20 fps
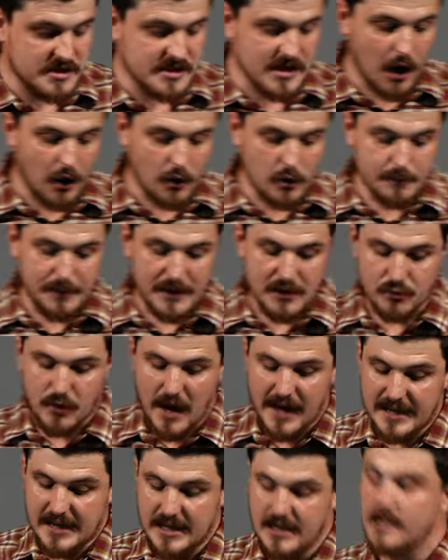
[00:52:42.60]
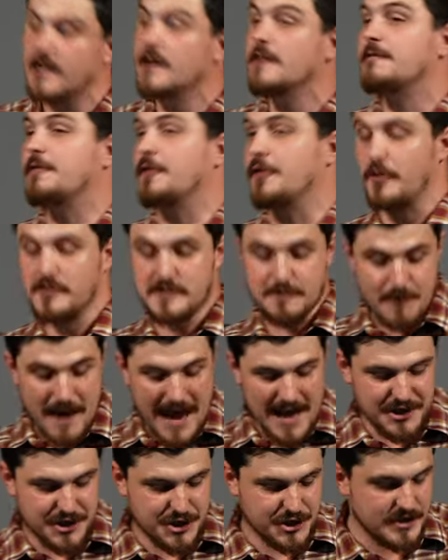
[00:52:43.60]
soul be ready for those
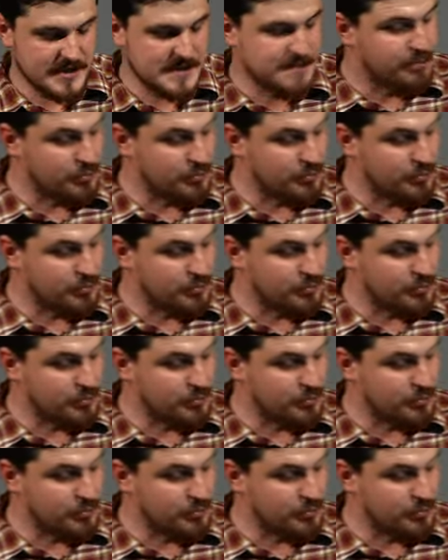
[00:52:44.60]
mansions